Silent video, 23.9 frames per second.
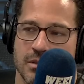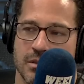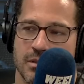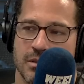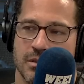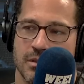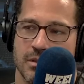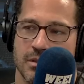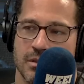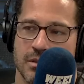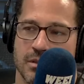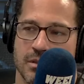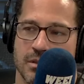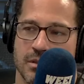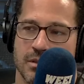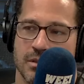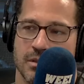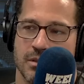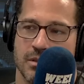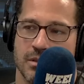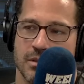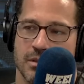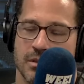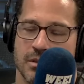
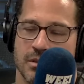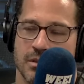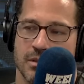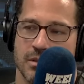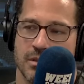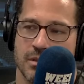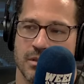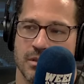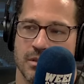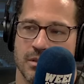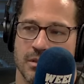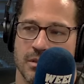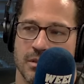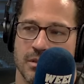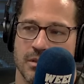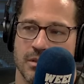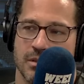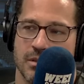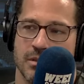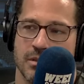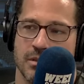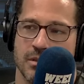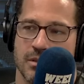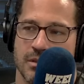
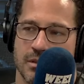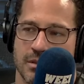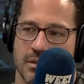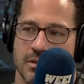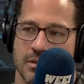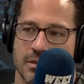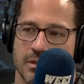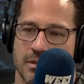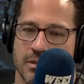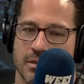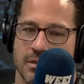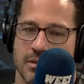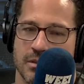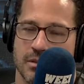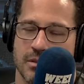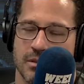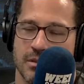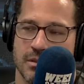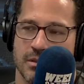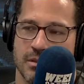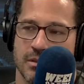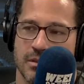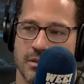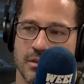
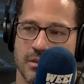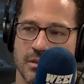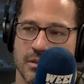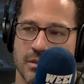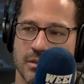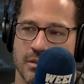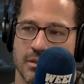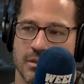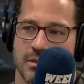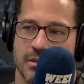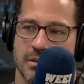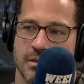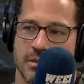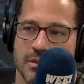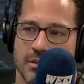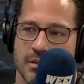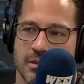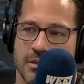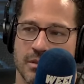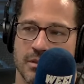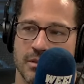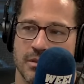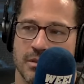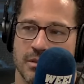
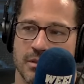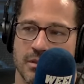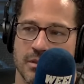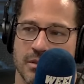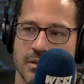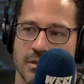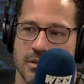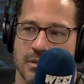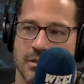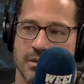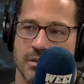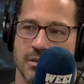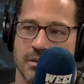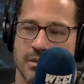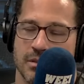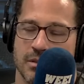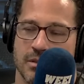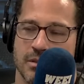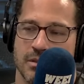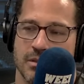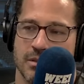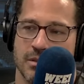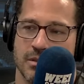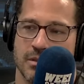
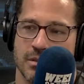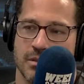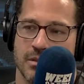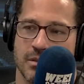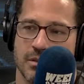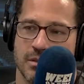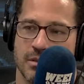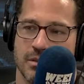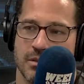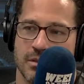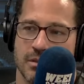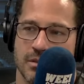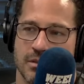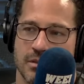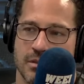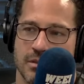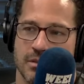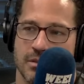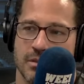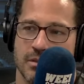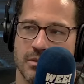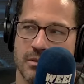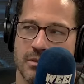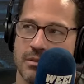
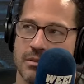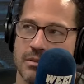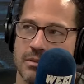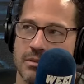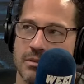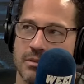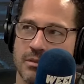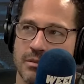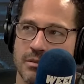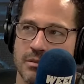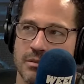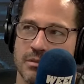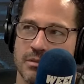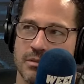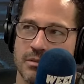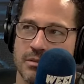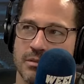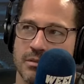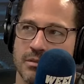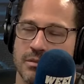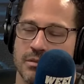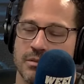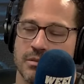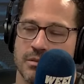
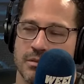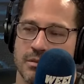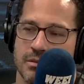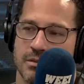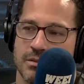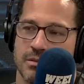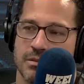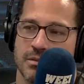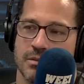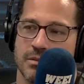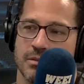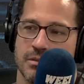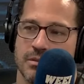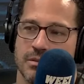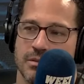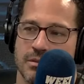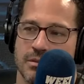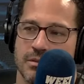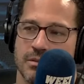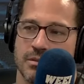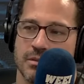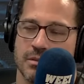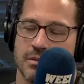No words are spoken by the person on screen.